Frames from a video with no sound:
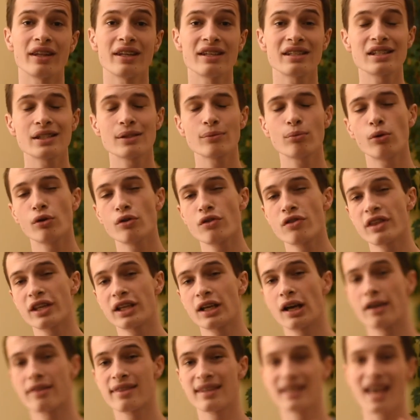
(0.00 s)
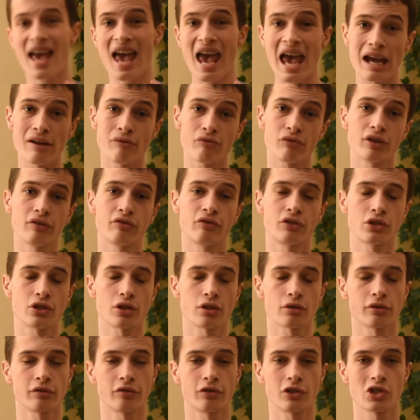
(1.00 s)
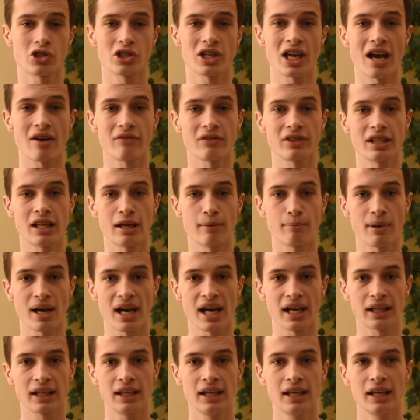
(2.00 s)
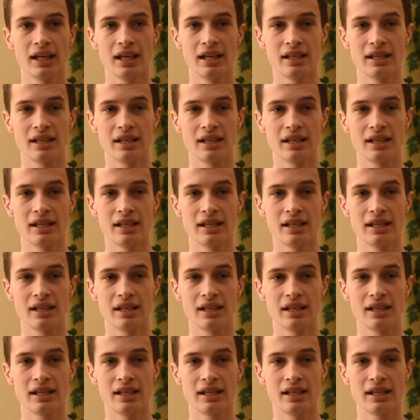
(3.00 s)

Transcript: This is one thing I think every photographer should have in their bag,